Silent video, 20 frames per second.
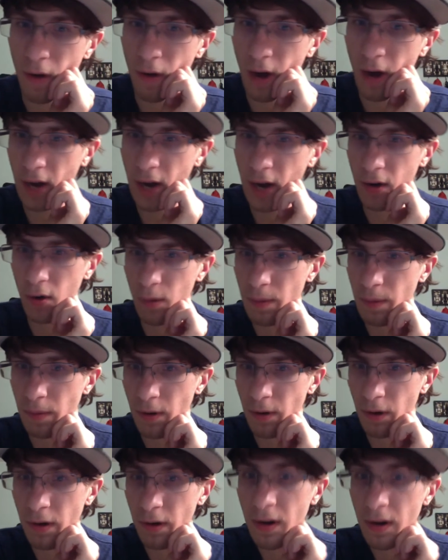Kagero would be
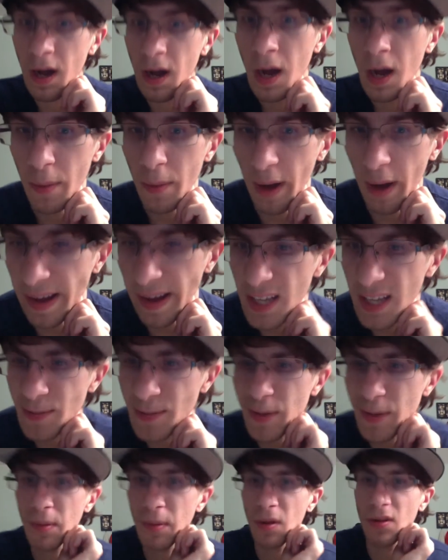good, but I guess
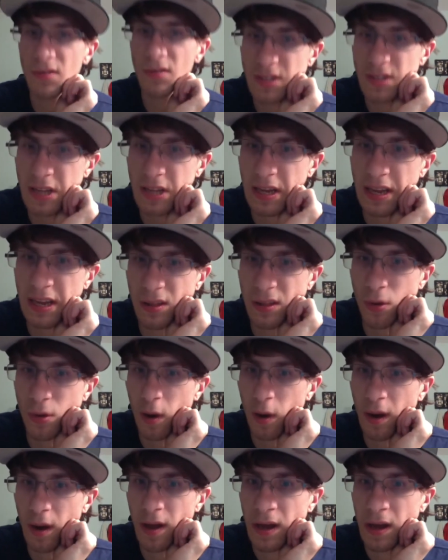people are thinking the
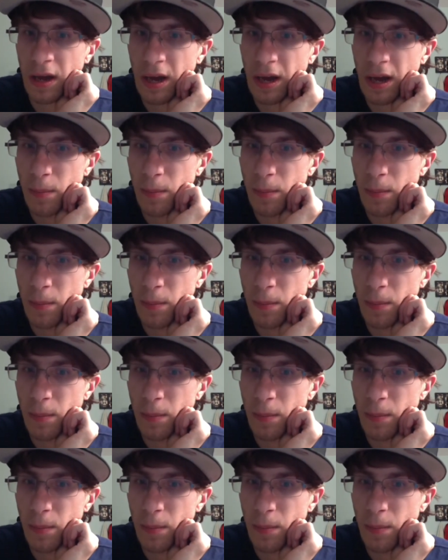way,